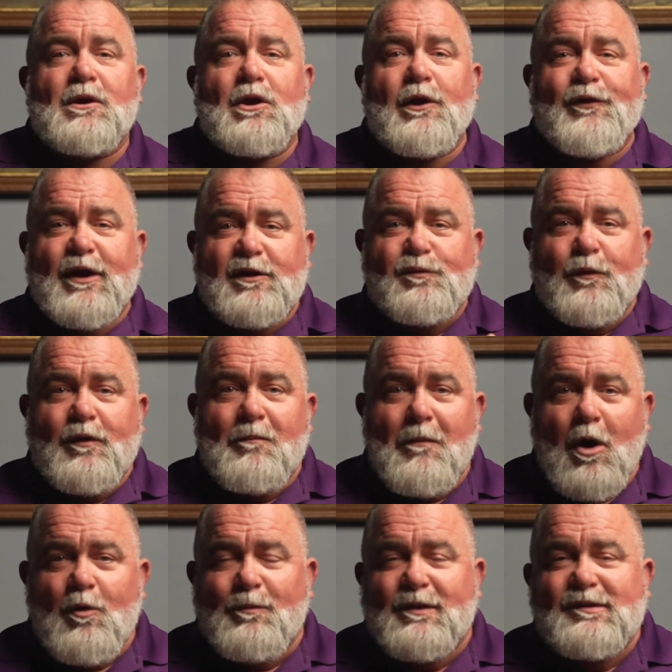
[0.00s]
You know, these were the
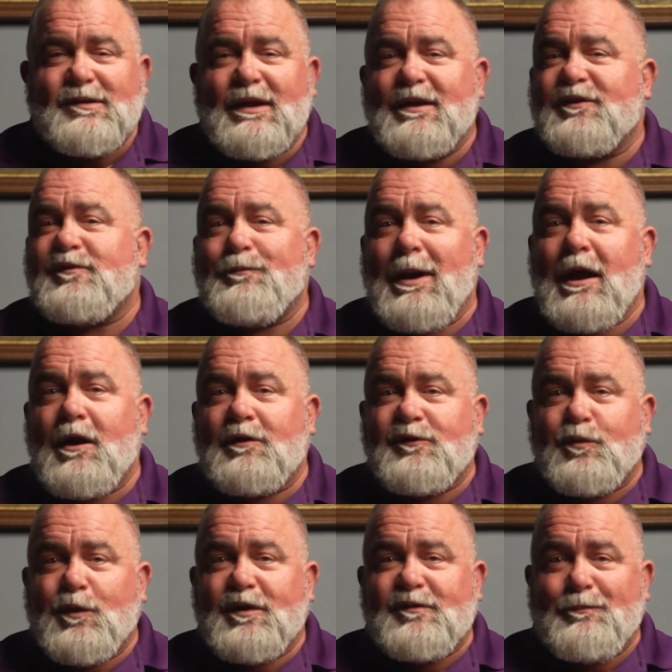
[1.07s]
moments that inspired
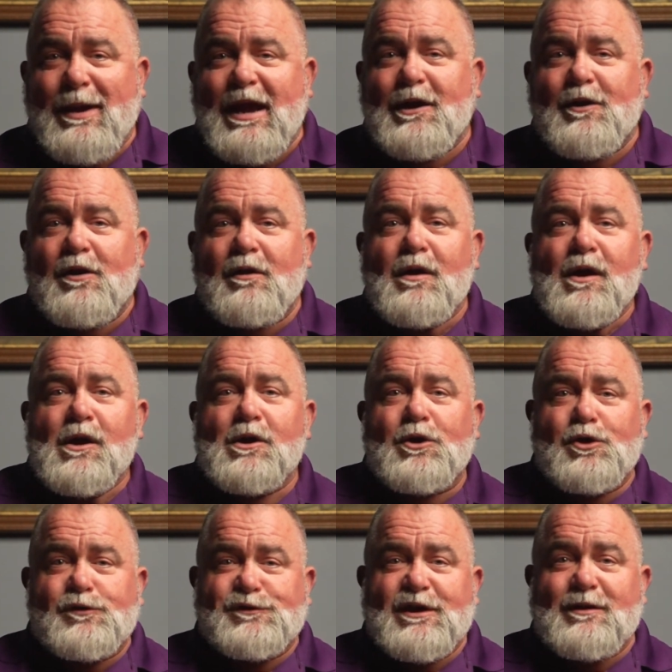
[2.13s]
Swiss painter
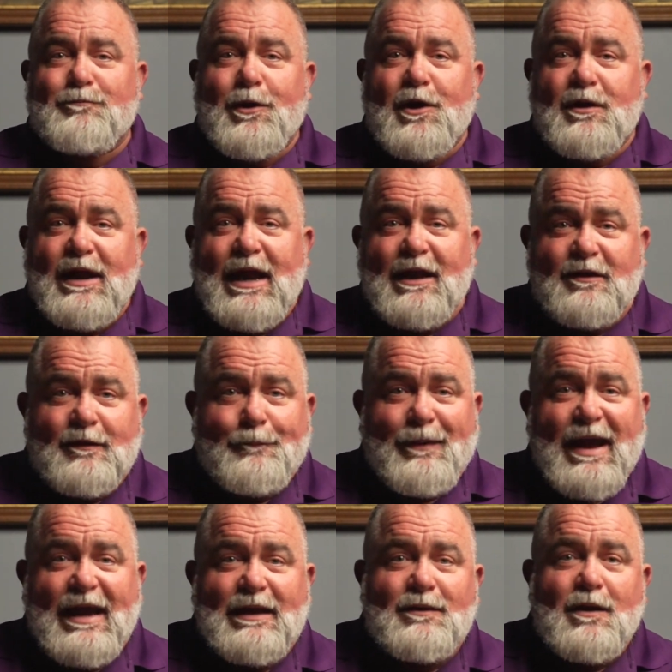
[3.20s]
Eugene Burnand to
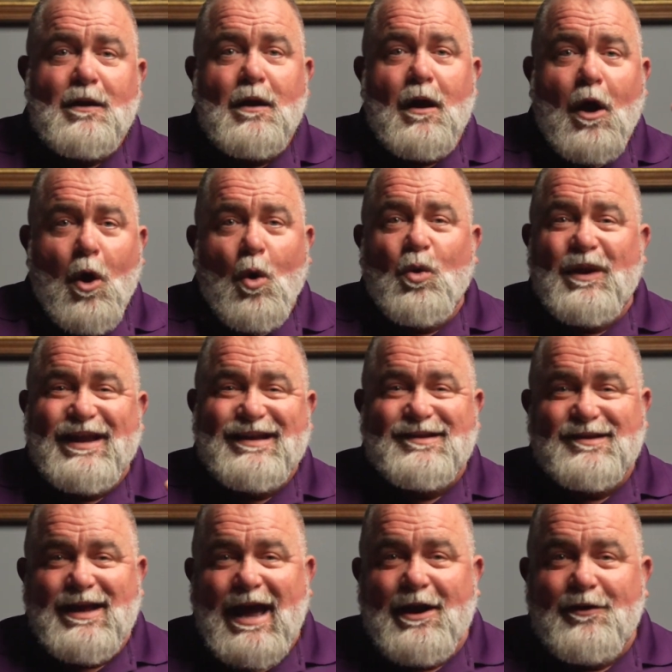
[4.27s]
paint Holy
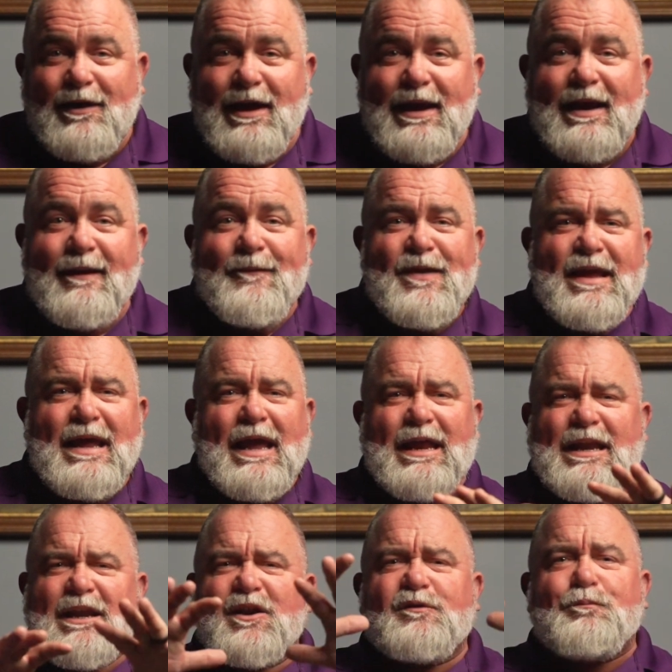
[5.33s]
Saturday.
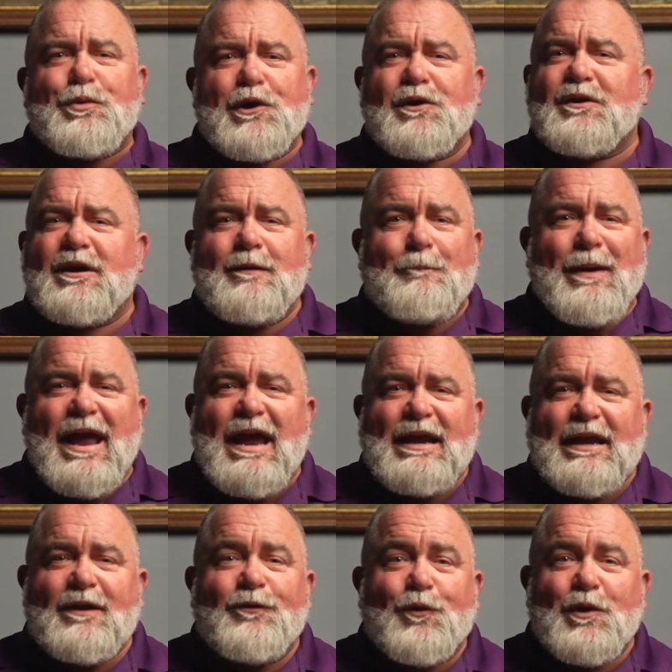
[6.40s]
And in this brilliant
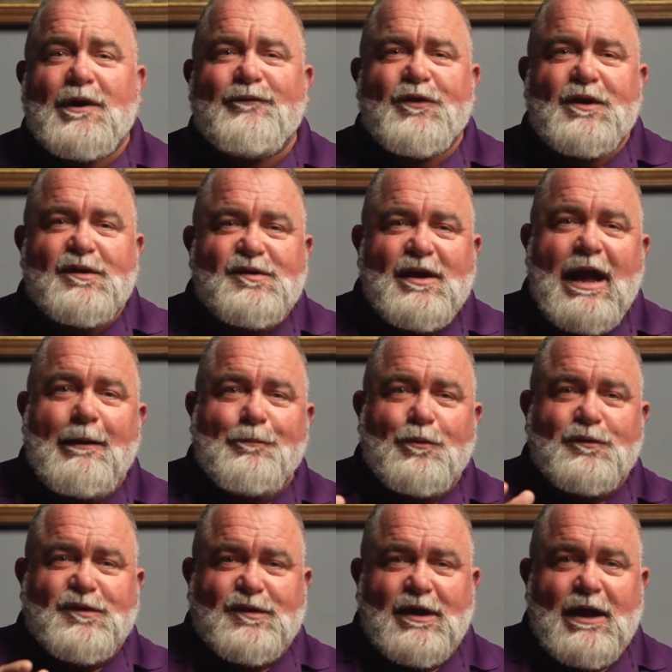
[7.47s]
painting, three of the
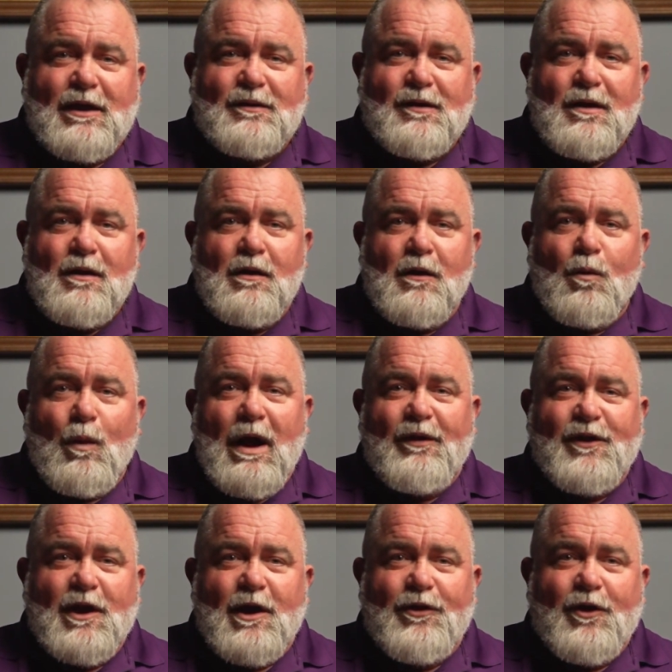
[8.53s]
disciples sit while
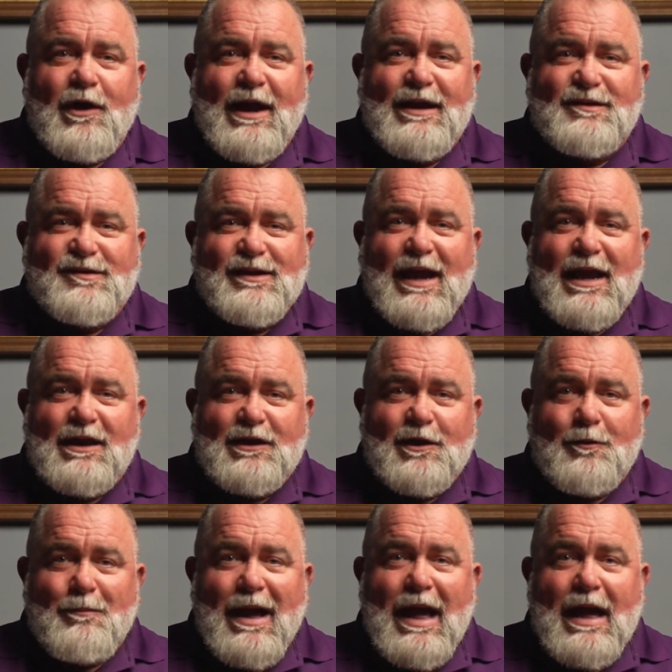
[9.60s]
the other eight stand
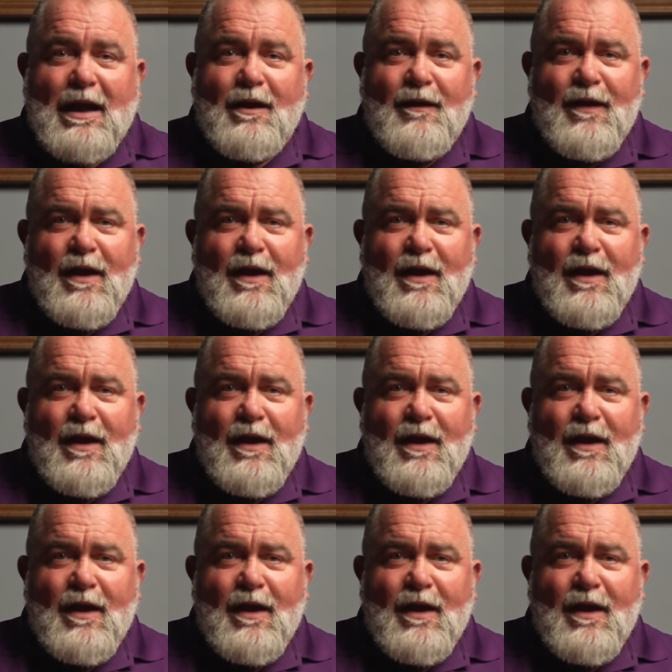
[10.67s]
nearby.